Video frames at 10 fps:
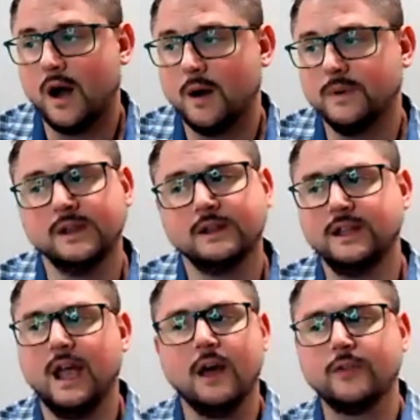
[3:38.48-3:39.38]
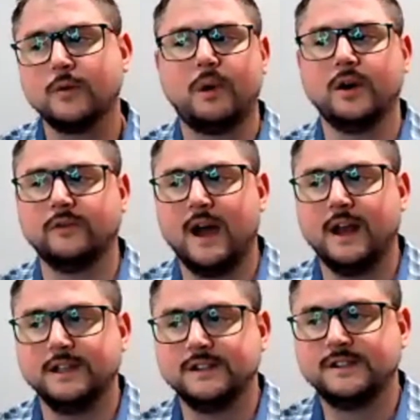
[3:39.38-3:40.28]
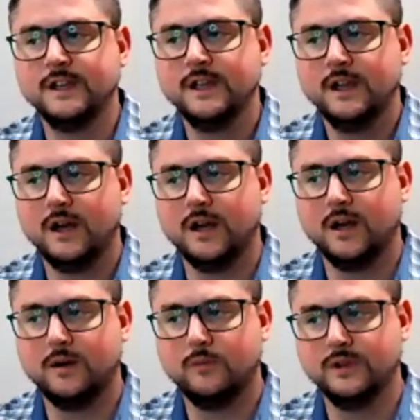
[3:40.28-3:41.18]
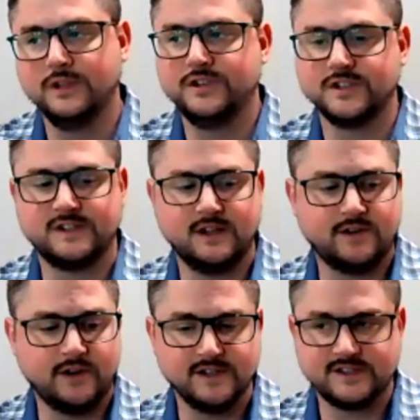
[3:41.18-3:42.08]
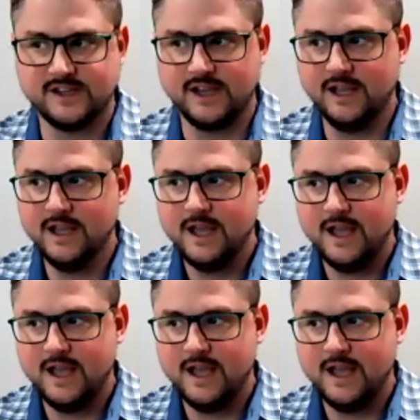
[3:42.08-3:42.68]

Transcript: And then the other part of that is really just starting to say,